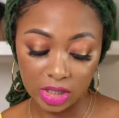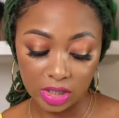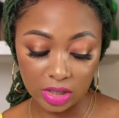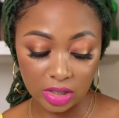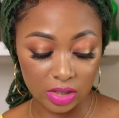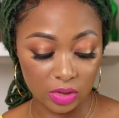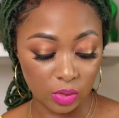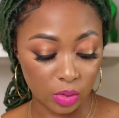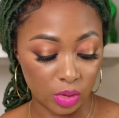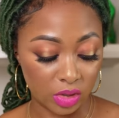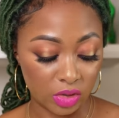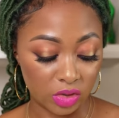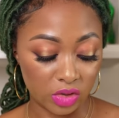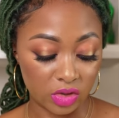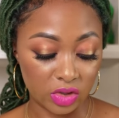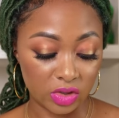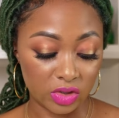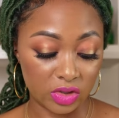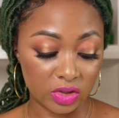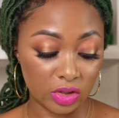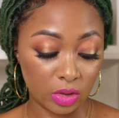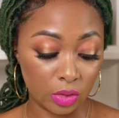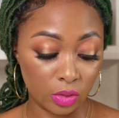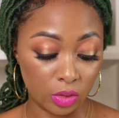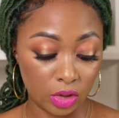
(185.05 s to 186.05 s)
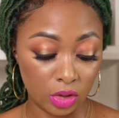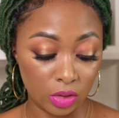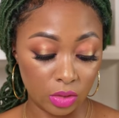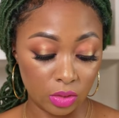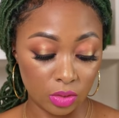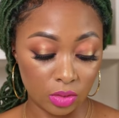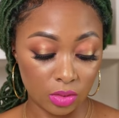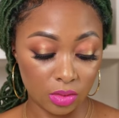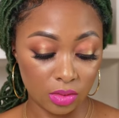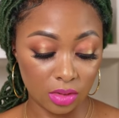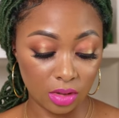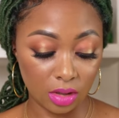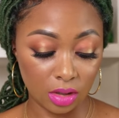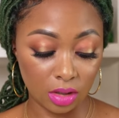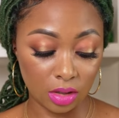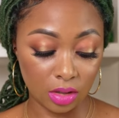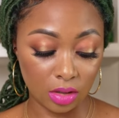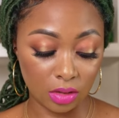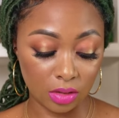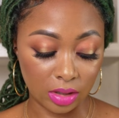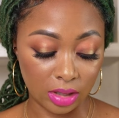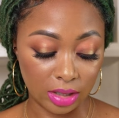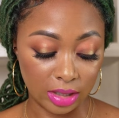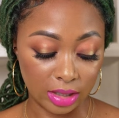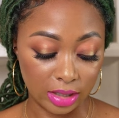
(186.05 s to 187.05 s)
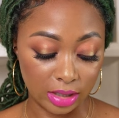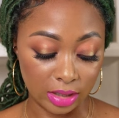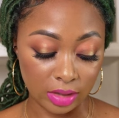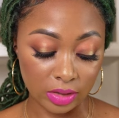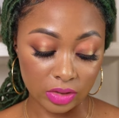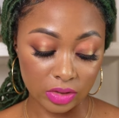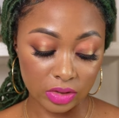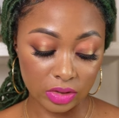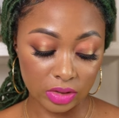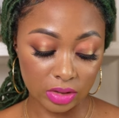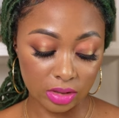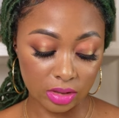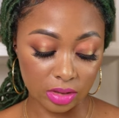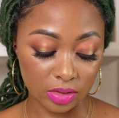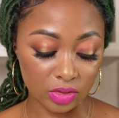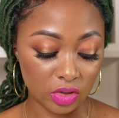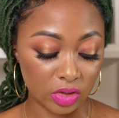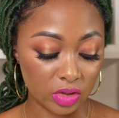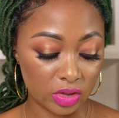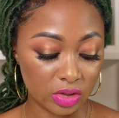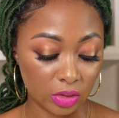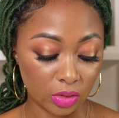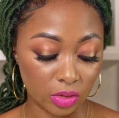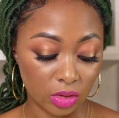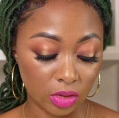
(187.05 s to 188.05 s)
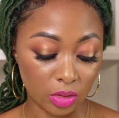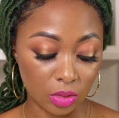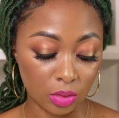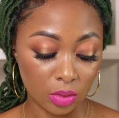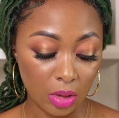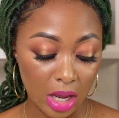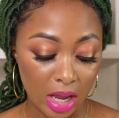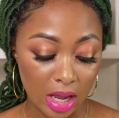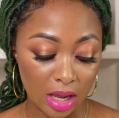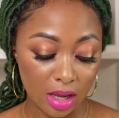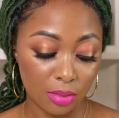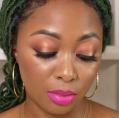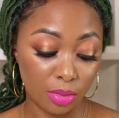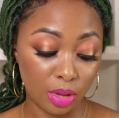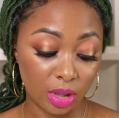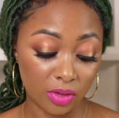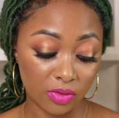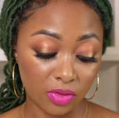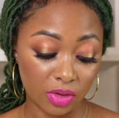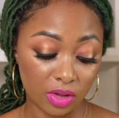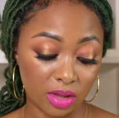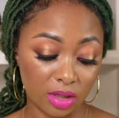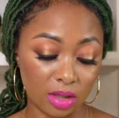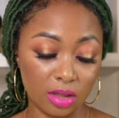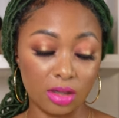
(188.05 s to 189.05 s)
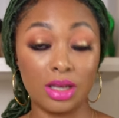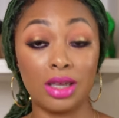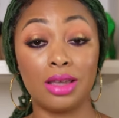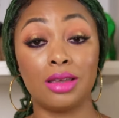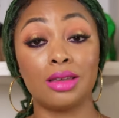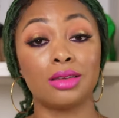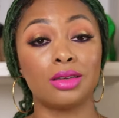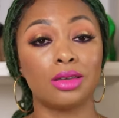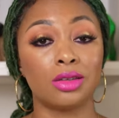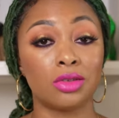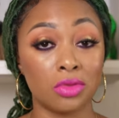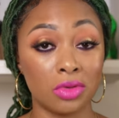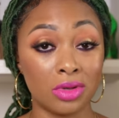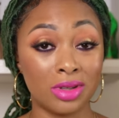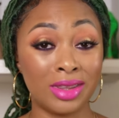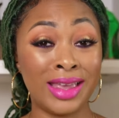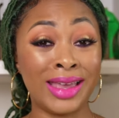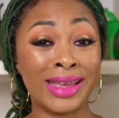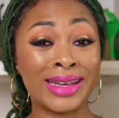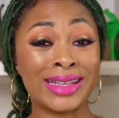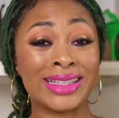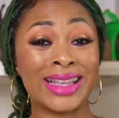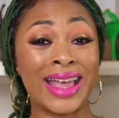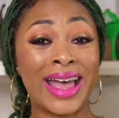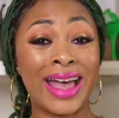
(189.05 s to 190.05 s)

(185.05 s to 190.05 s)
This one is just so cute. Oh gosh, it's just so cute. But for 3800 that is